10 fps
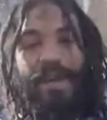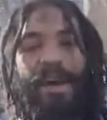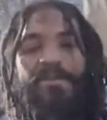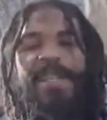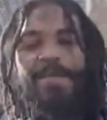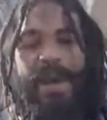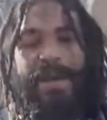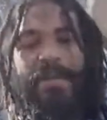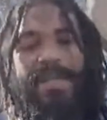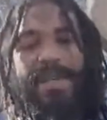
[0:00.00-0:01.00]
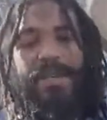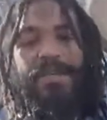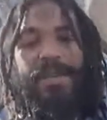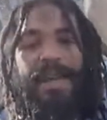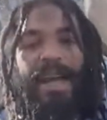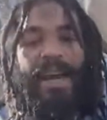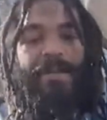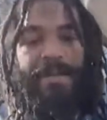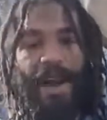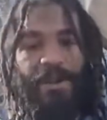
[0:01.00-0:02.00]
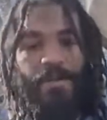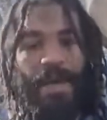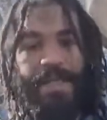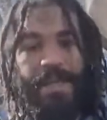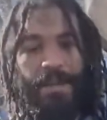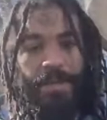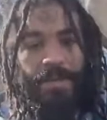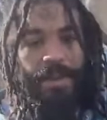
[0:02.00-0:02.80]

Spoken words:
I respect myself, and I value myself.